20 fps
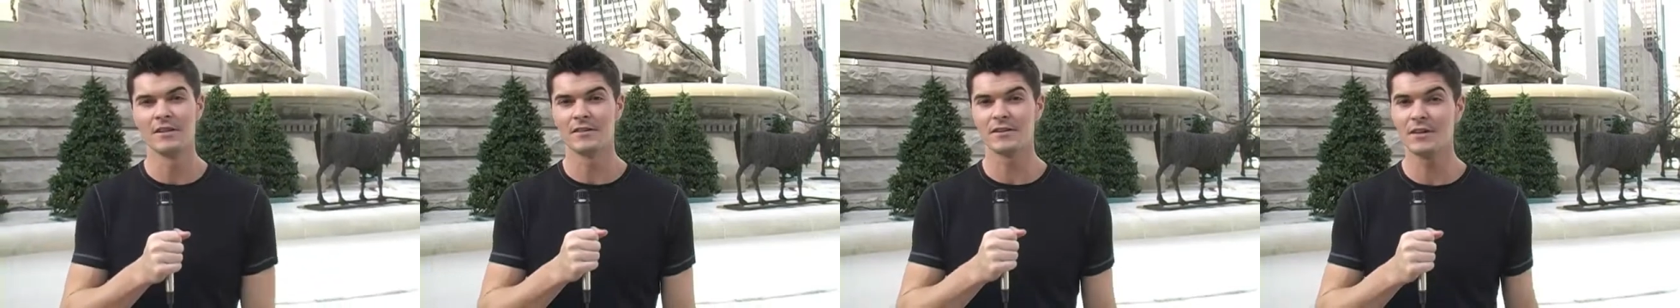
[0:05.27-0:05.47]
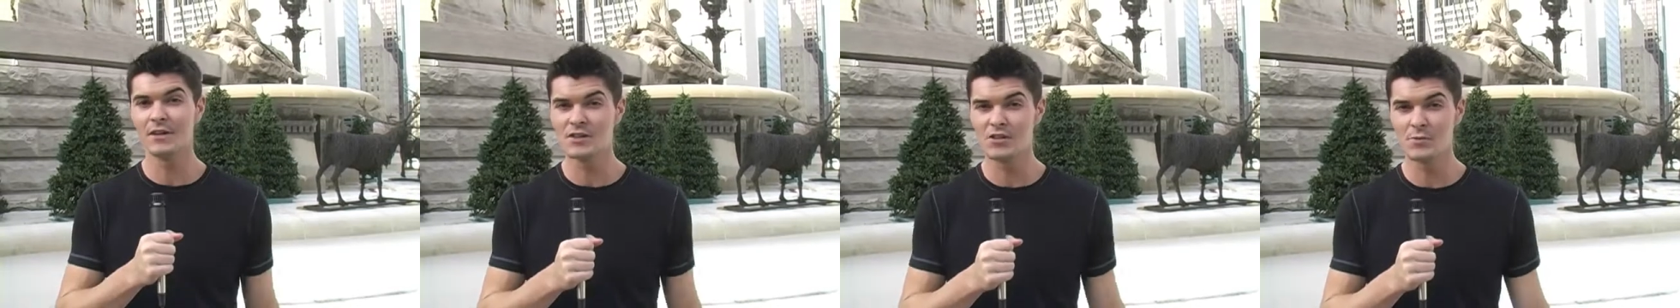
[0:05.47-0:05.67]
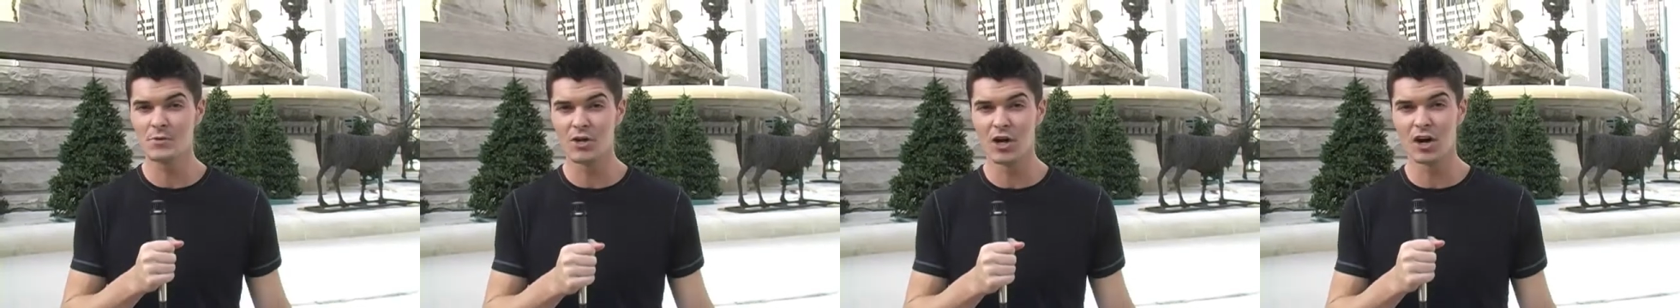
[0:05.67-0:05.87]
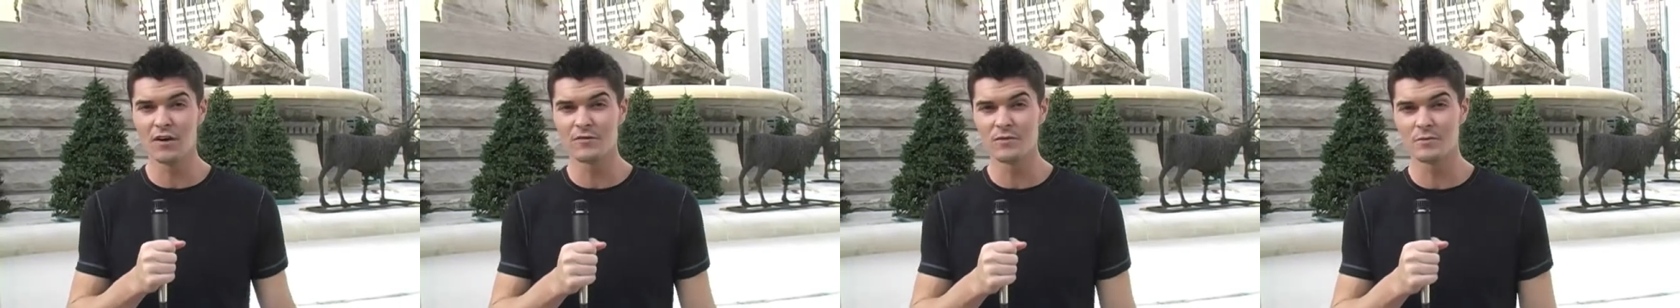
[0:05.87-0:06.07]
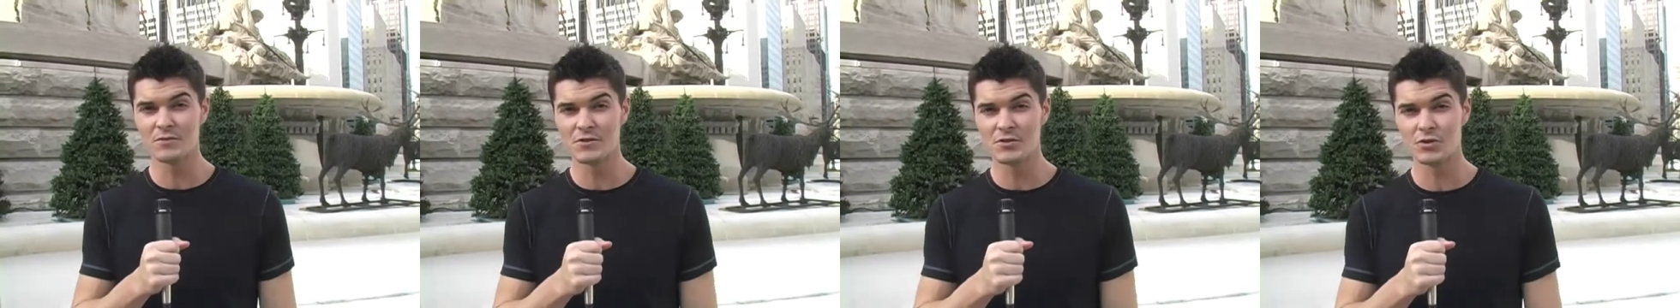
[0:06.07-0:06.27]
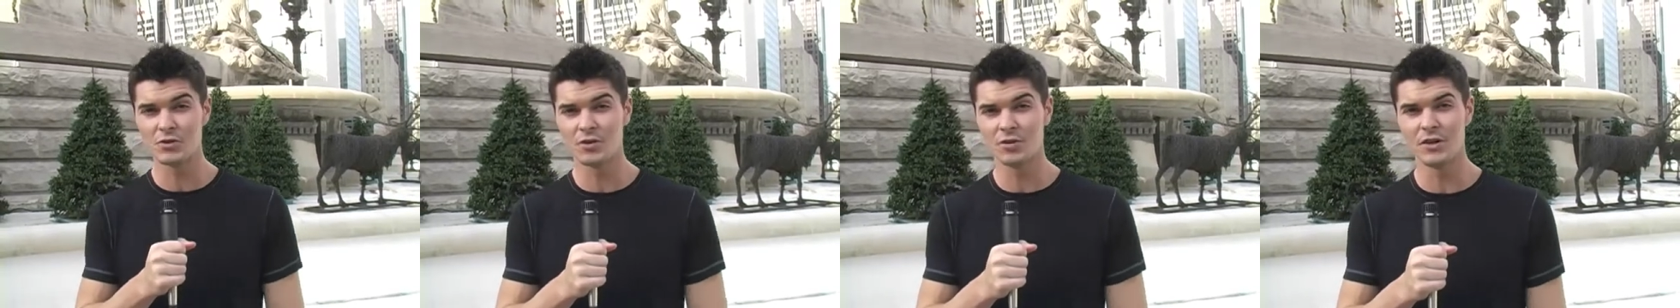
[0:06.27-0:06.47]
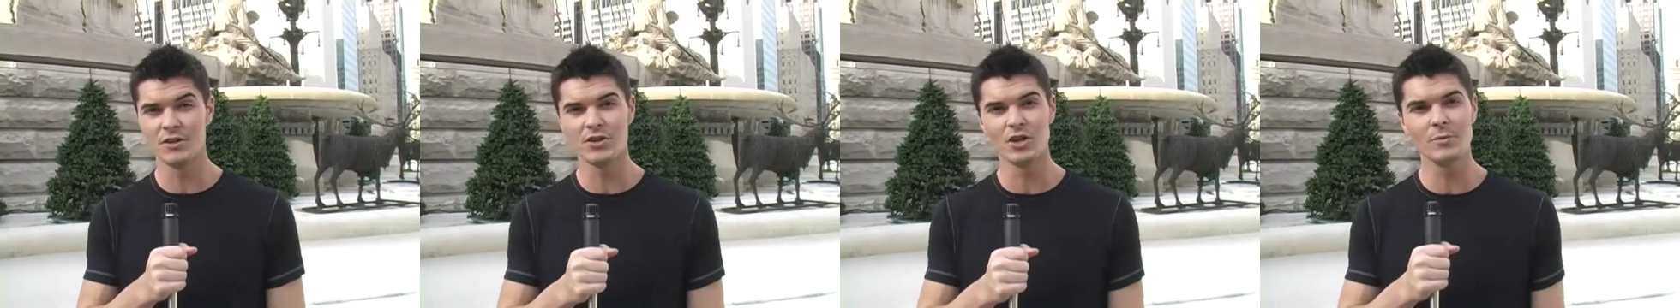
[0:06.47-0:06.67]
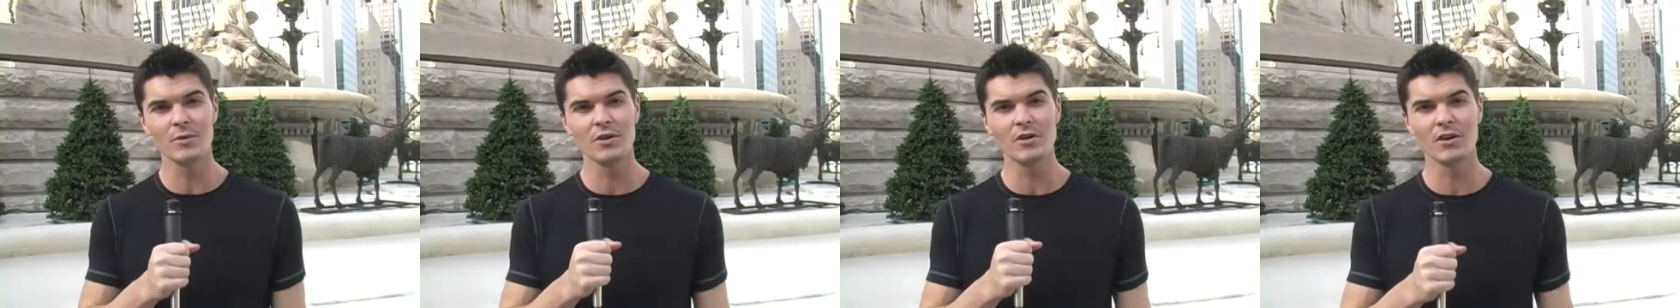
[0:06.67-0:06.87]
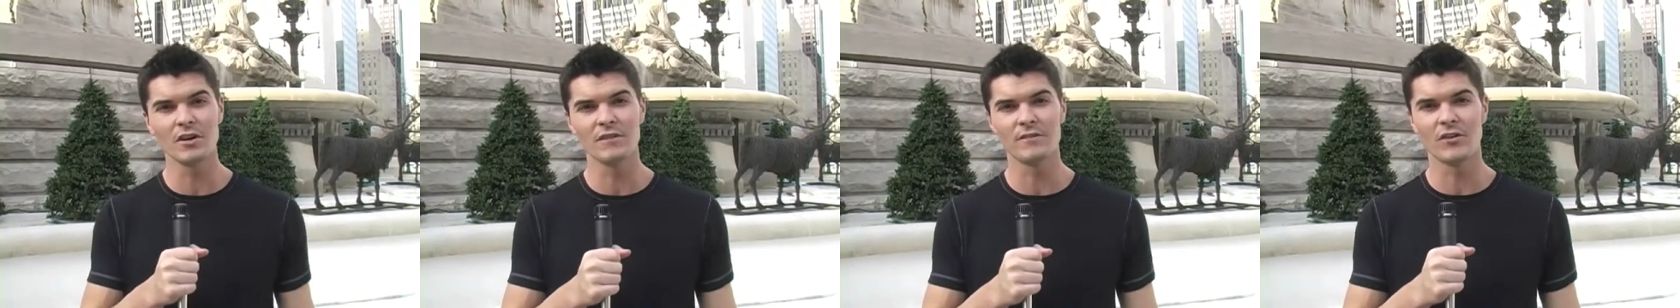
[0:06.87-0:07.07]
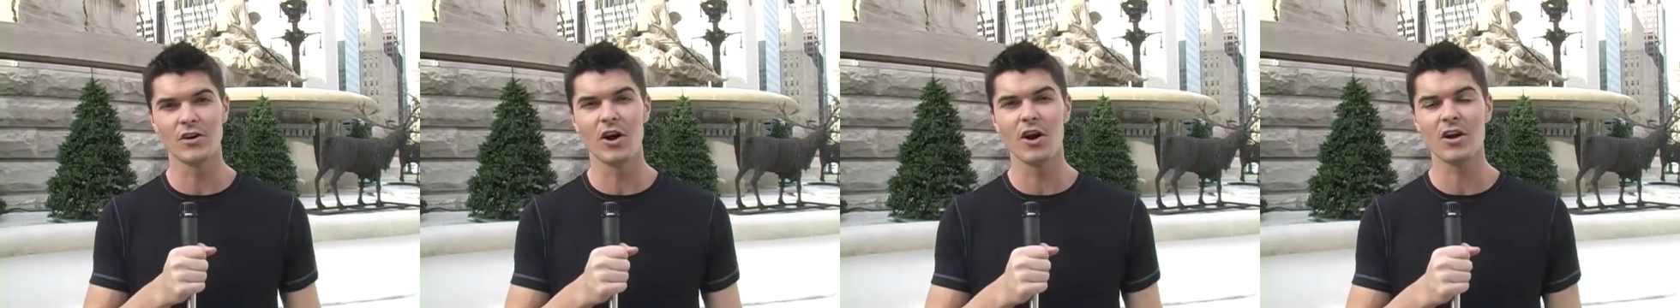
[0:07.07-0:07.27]
The kids will be home from school and you'll be
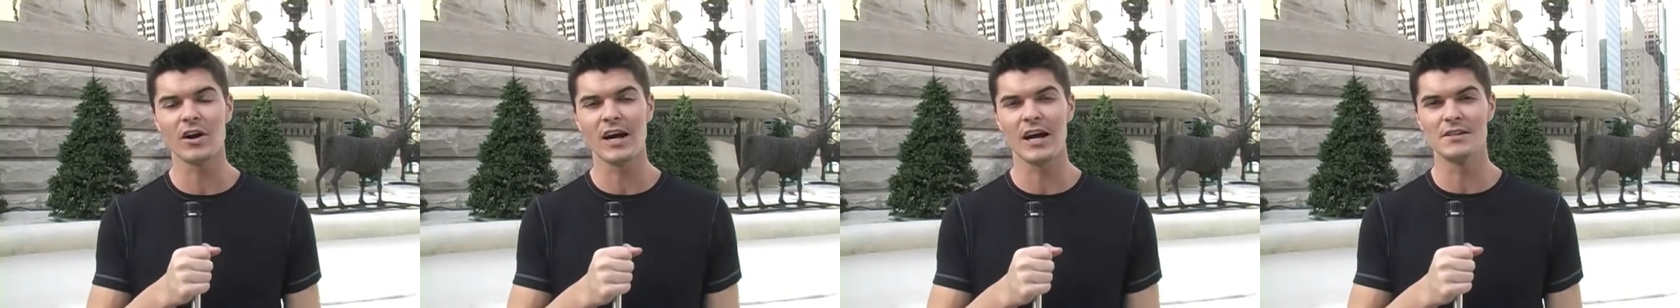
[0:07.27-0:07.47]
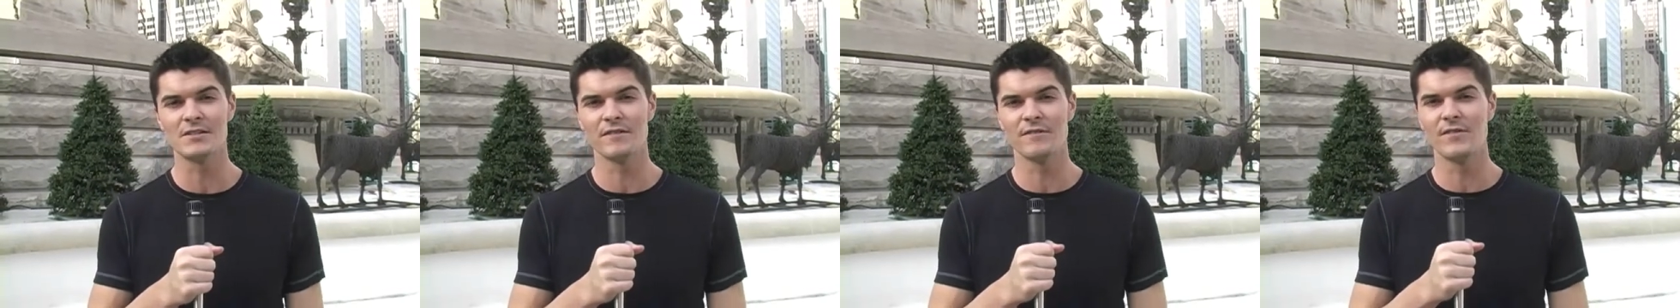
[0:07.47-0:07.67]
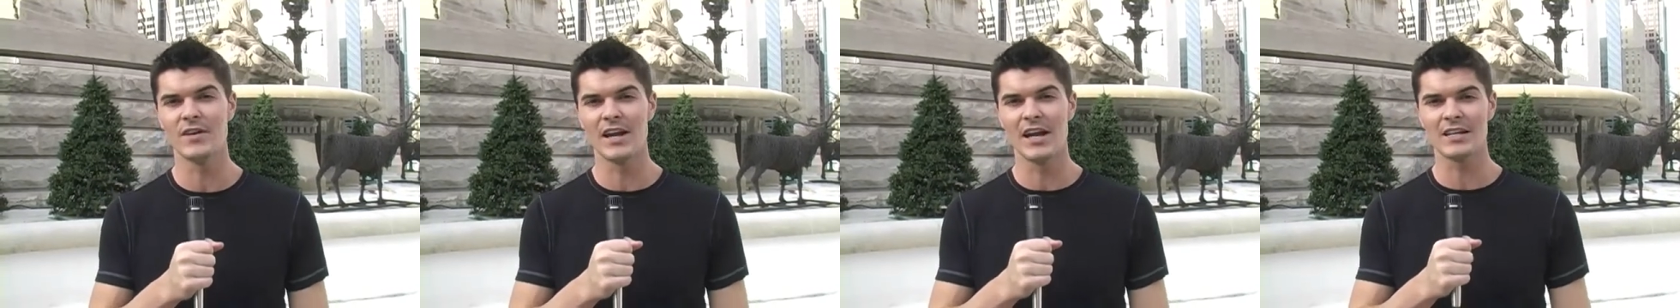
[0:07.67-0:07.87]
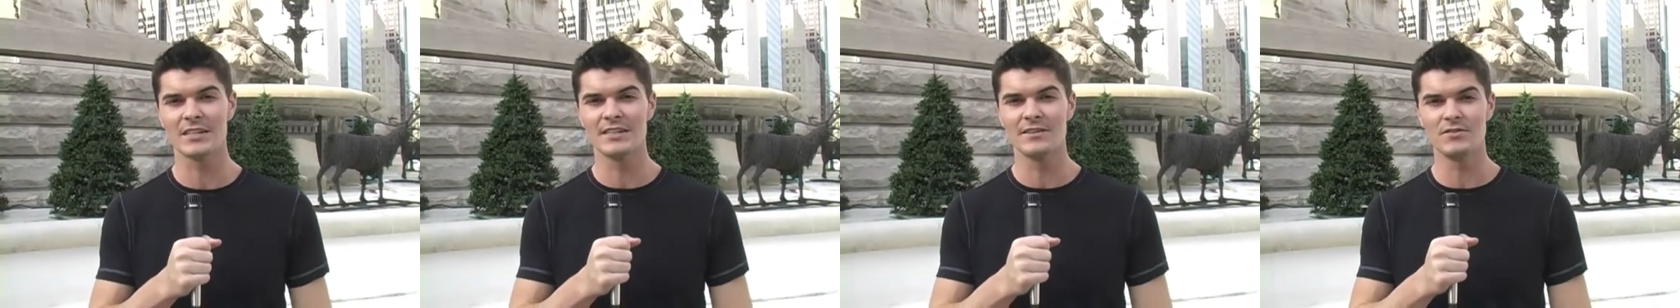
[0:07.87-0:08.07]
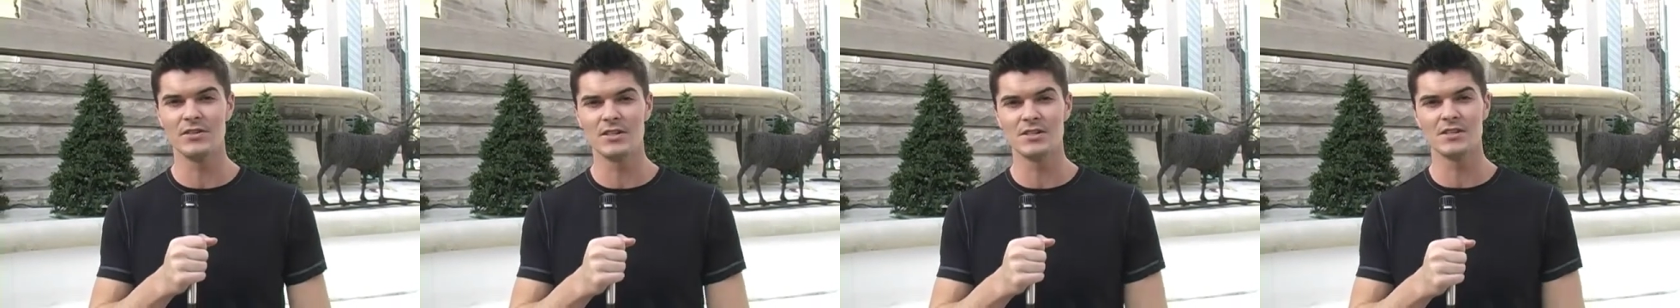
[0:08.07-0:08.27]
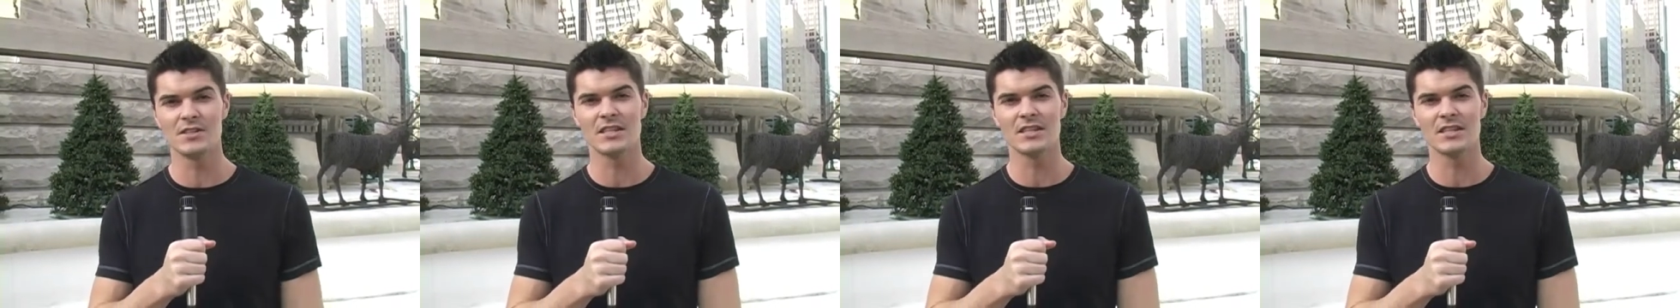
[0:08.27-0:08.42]
looking for all kinds of fun activities